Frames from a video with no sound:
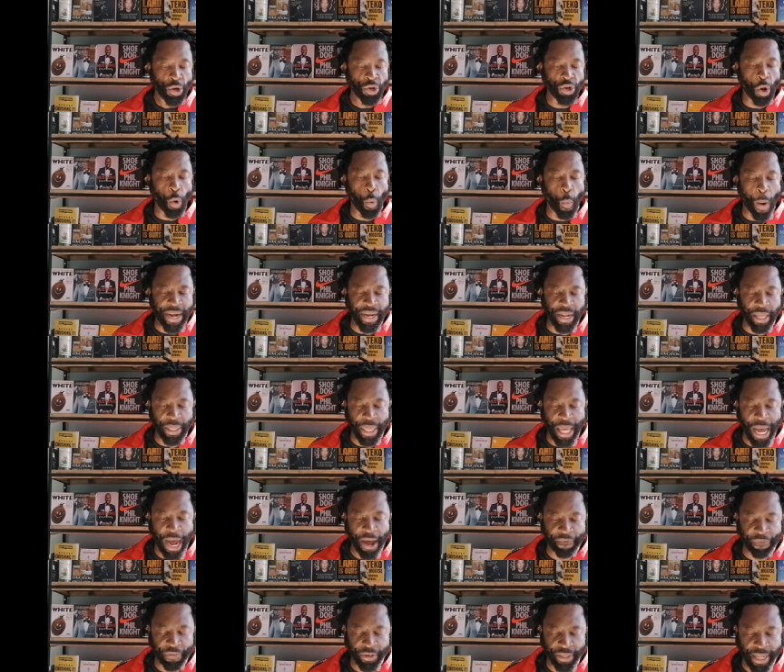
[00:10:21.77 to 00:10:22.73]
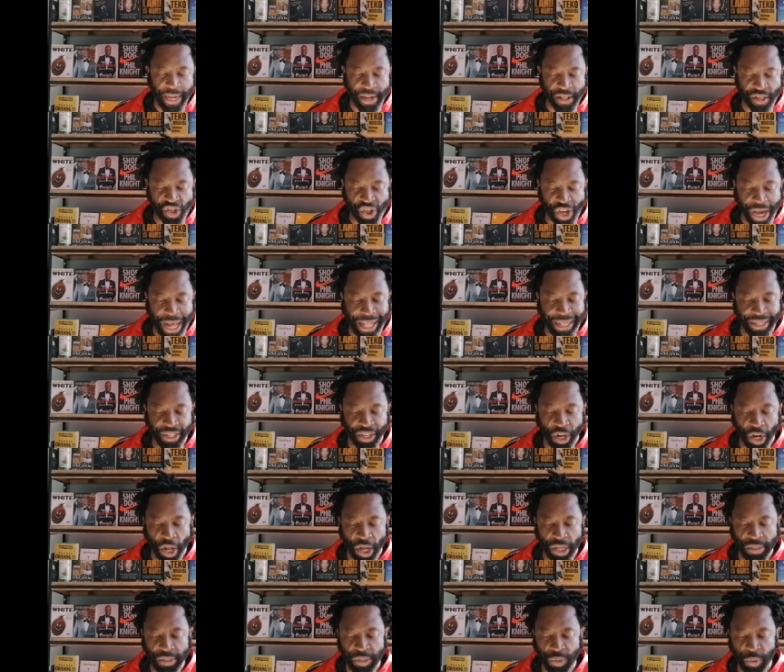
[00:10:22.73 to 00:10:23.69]
No wonder the African child
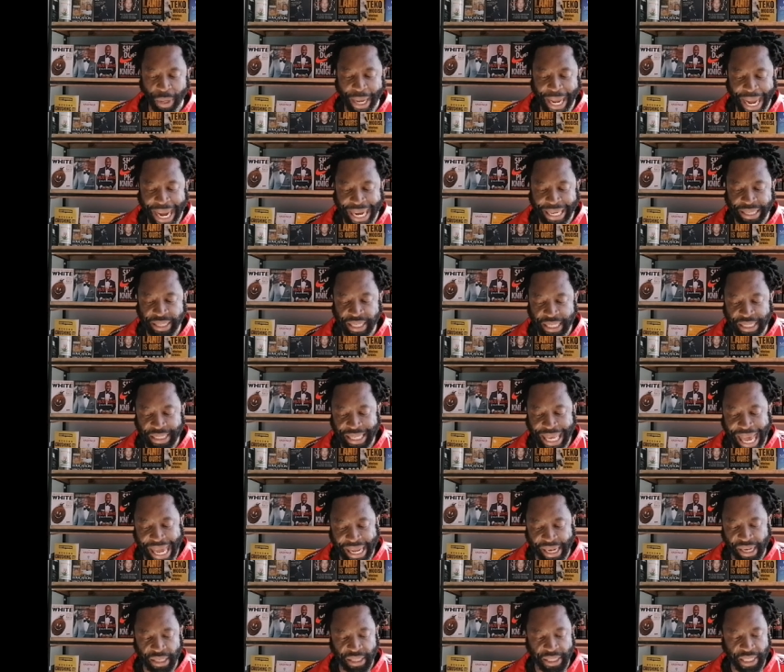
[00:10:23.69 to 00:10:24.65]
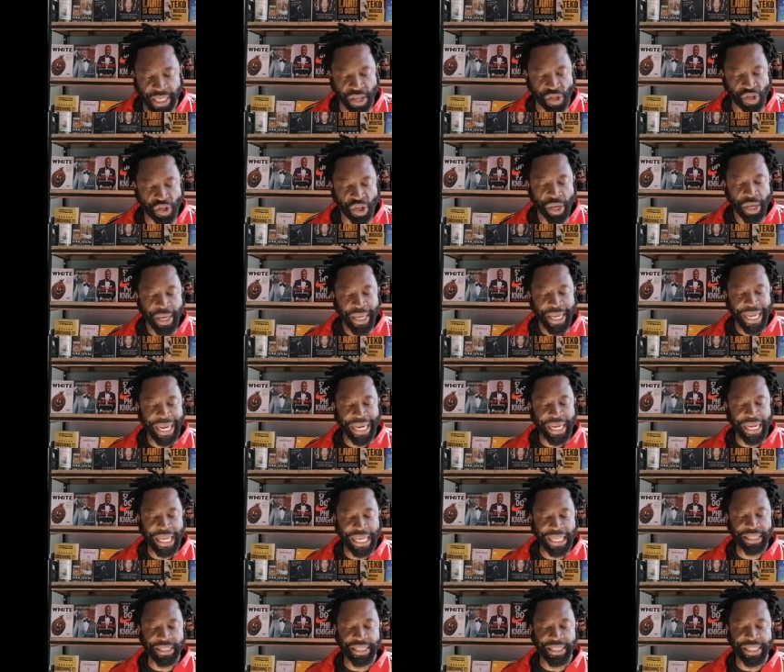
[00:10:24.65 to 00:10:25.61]
learns to hate his heritage in
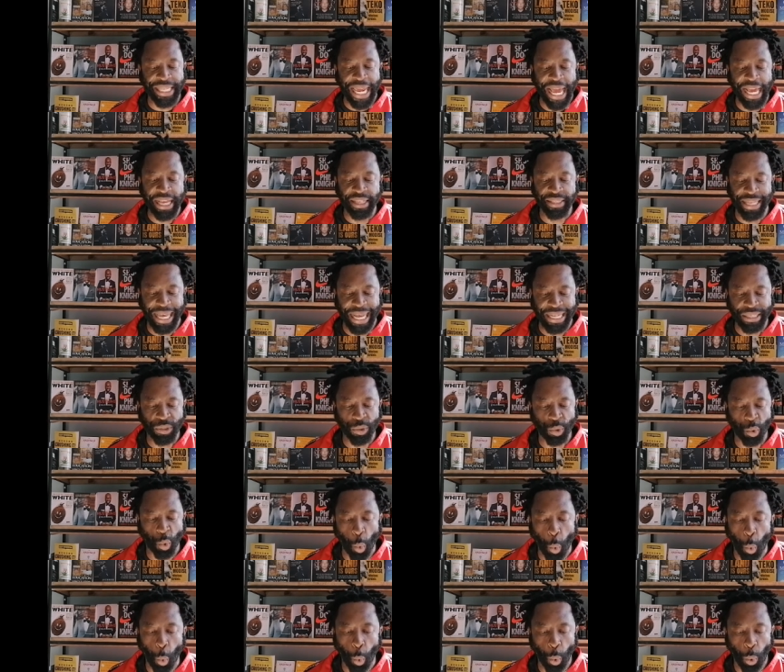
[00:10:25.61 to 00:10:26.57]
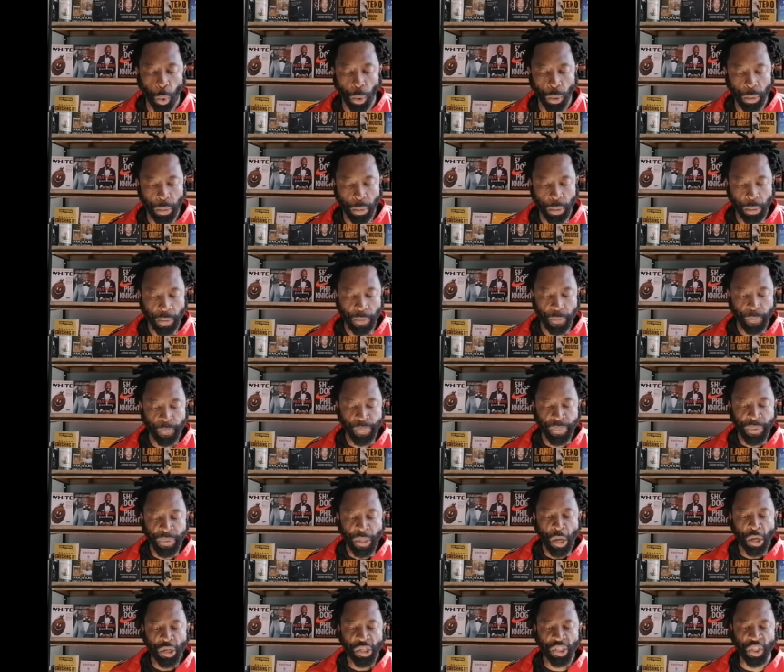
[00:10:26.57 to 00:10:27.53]
his days at school.
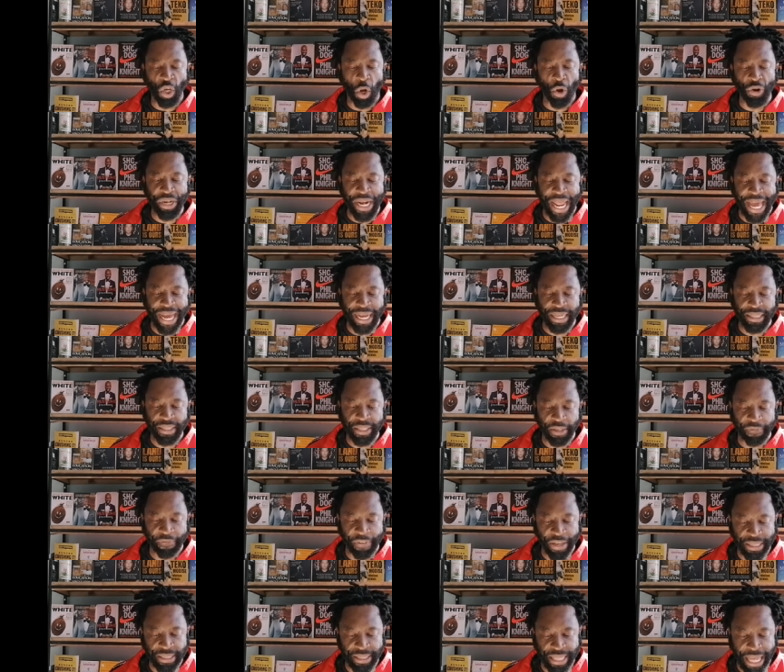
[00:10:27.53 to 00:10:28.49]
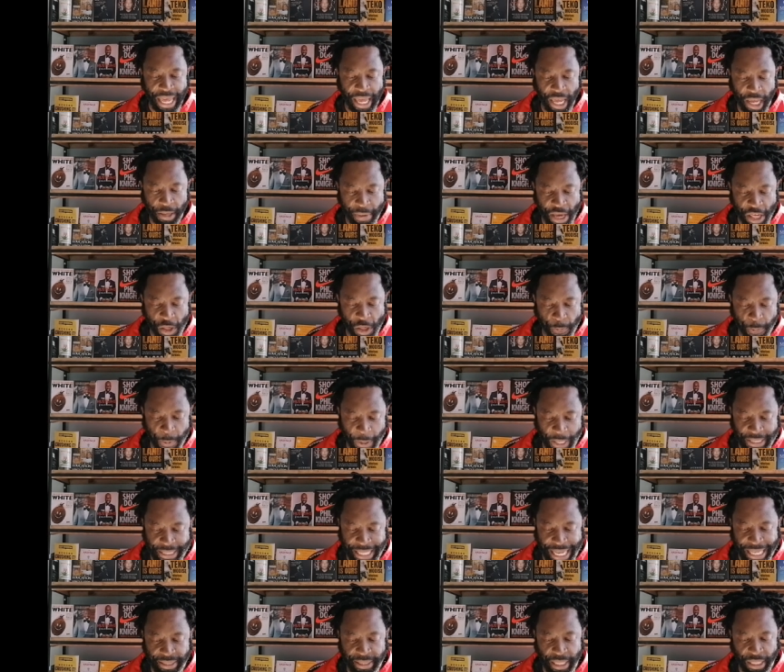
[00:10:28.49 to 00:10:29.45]
So negative is the image
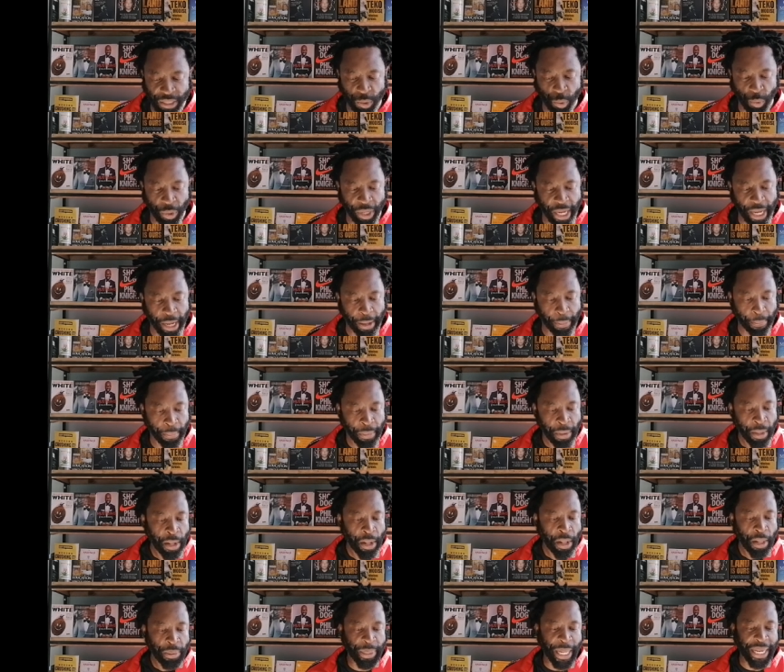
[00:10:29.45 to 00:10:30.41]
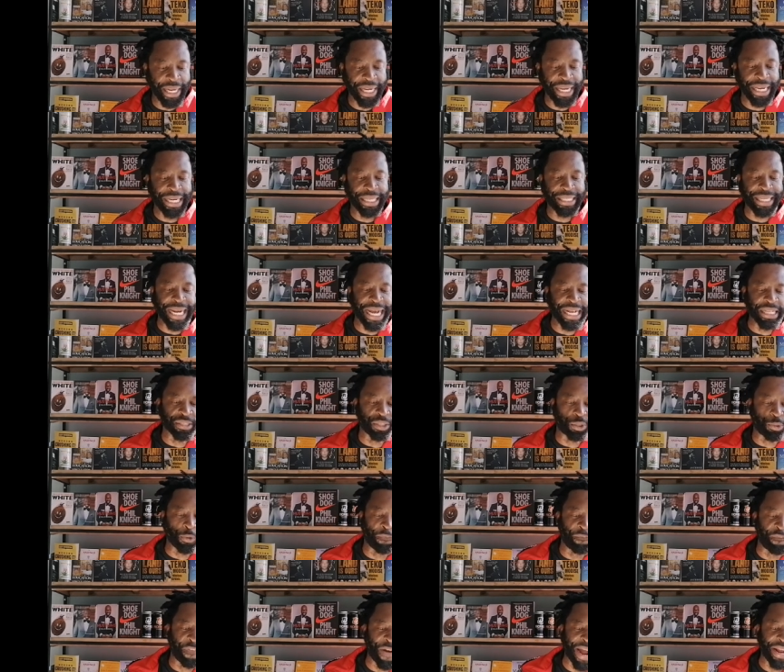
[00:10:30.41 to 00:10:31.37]
presented to him that he tends
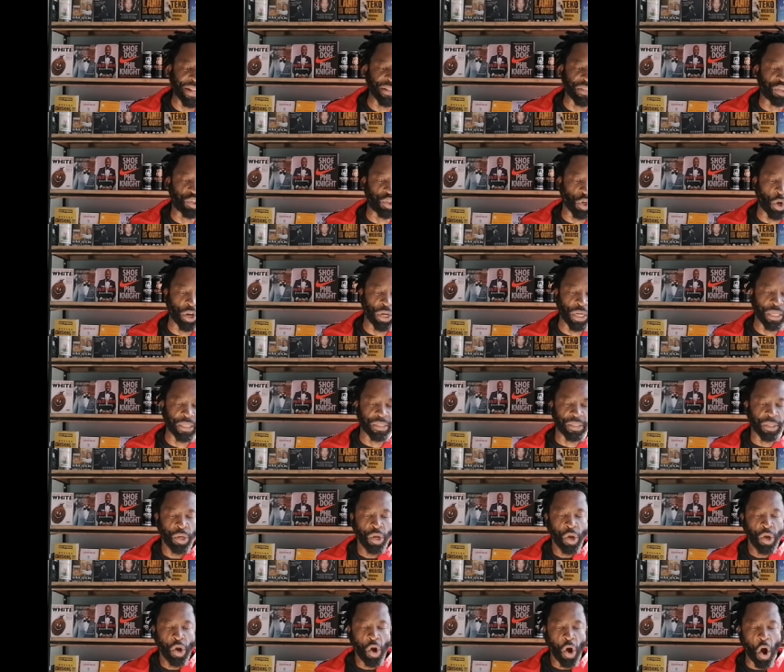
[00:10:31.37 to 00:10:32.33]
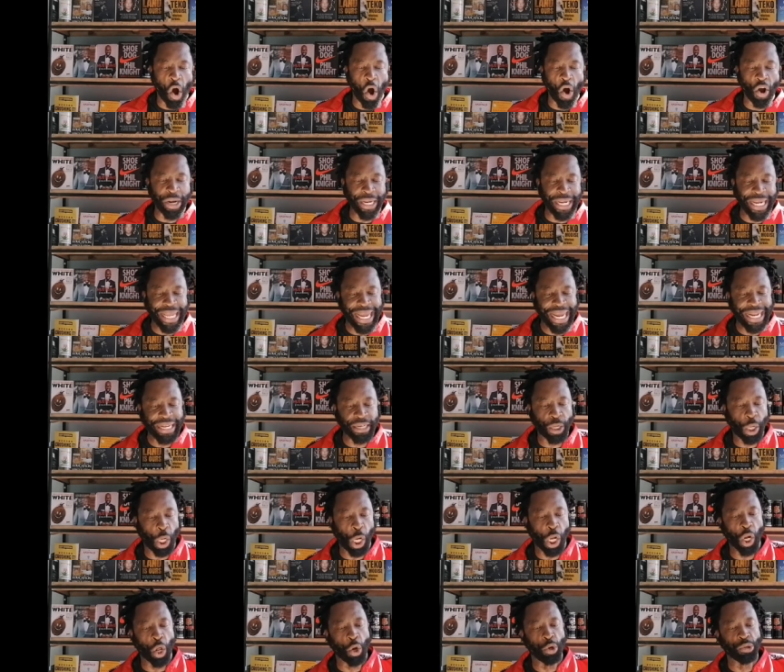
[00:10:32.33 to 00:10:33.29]
to find solace only in
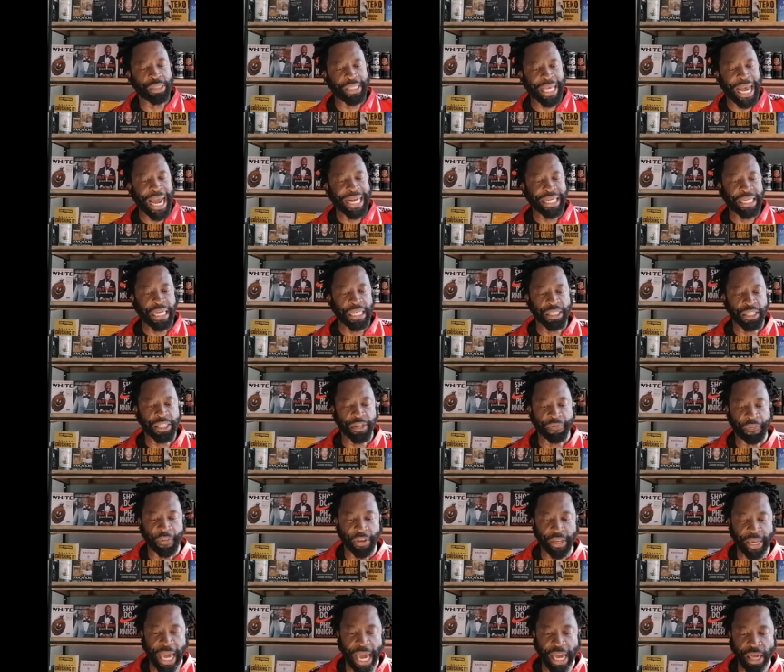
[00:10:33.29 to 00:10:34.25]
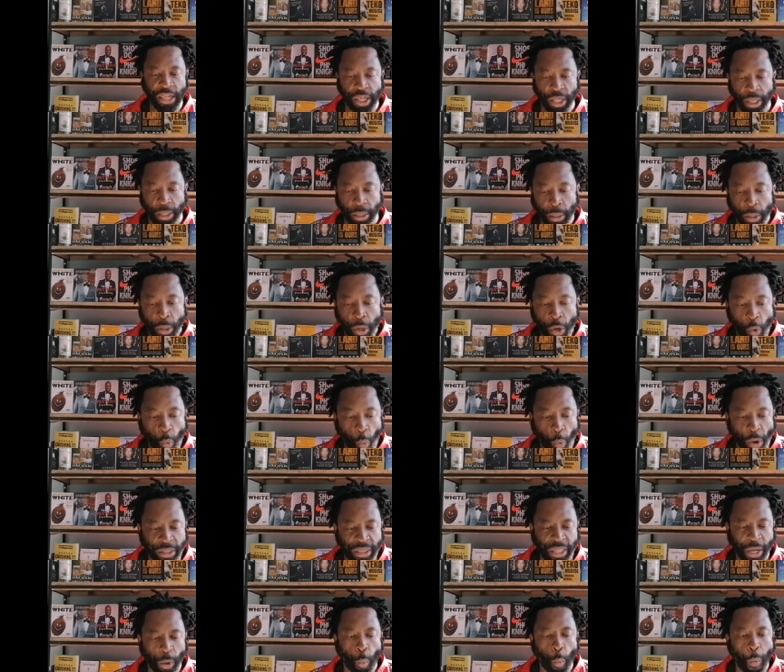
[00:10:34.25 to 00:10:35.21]
close identification
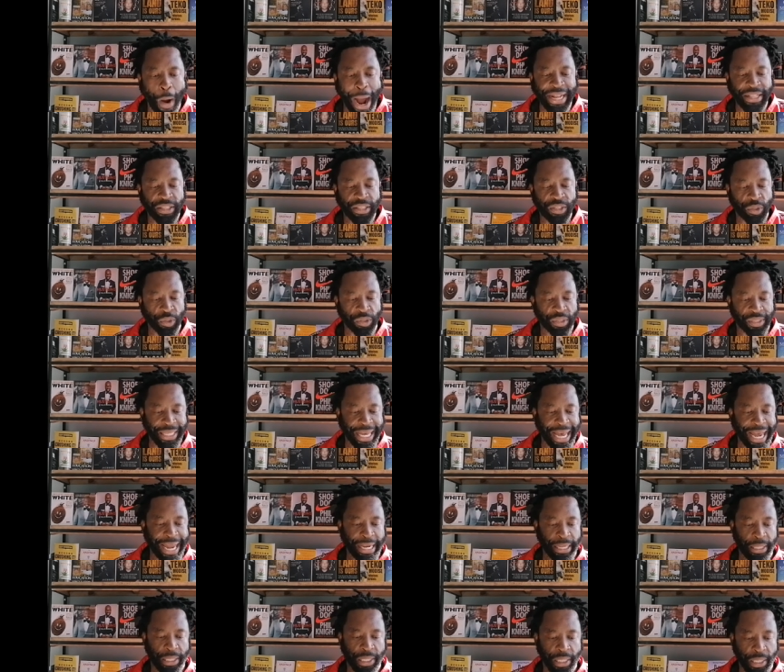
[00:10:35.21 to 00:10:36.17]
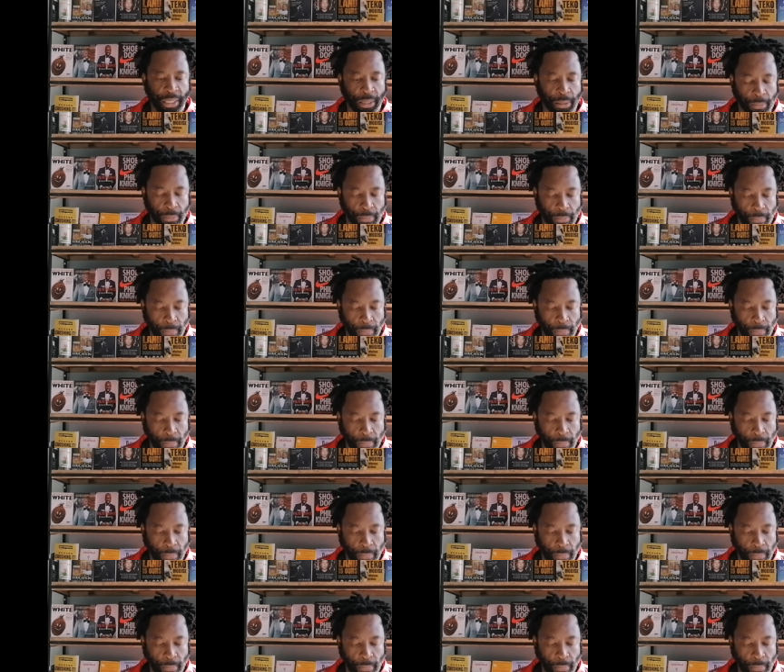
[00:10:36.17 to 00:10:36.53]
with the white society.